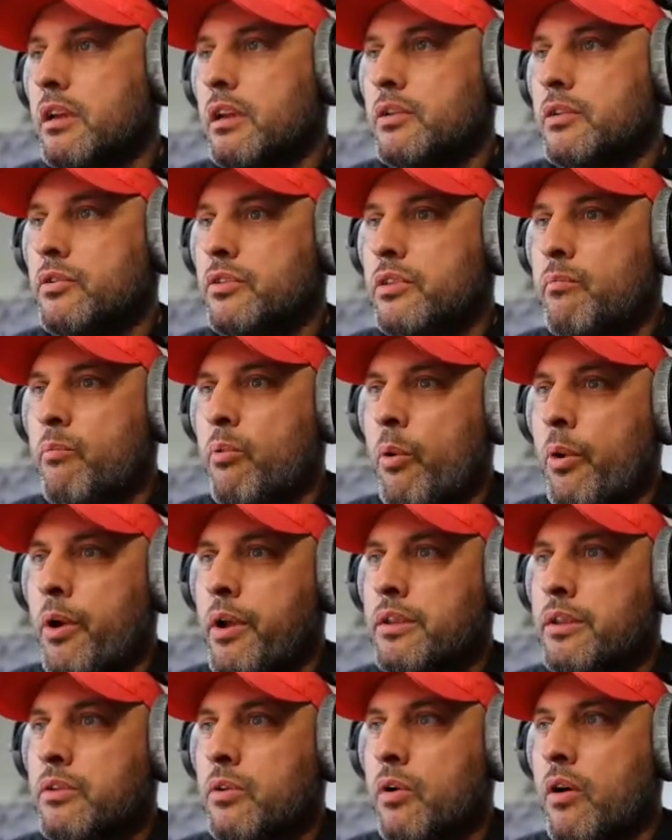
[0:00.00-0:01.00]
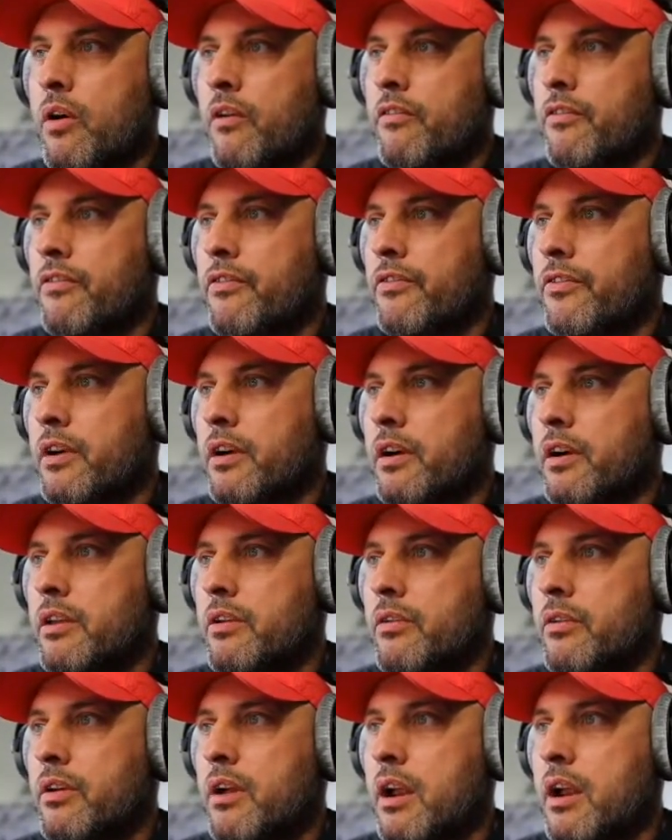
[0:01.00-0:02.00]
to the point of
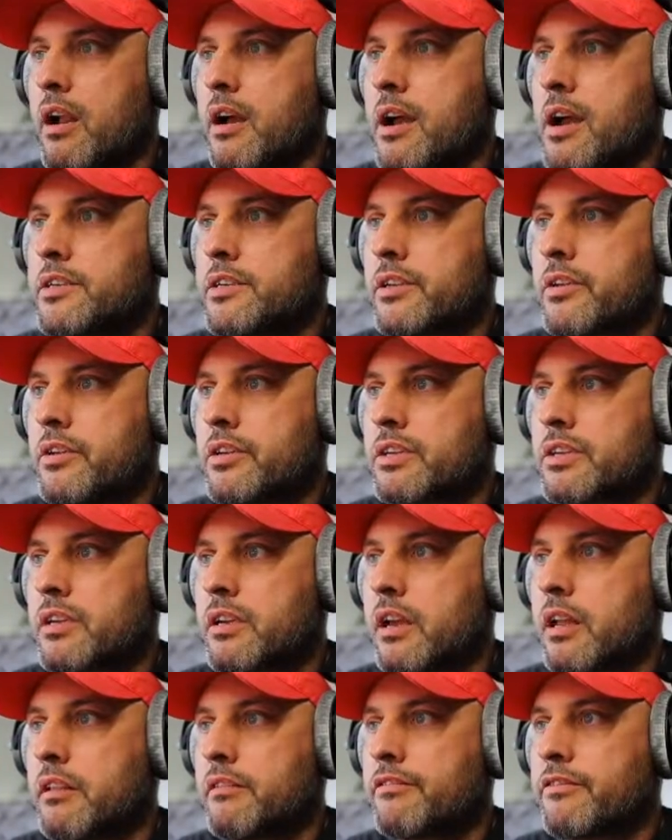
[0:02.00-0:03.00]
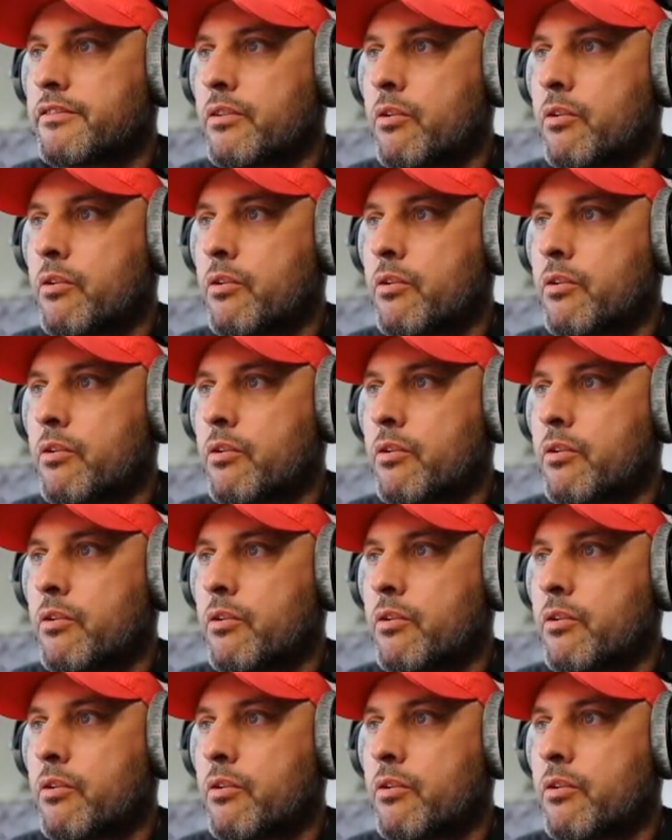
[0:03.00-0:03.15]
you gotta ask yourself,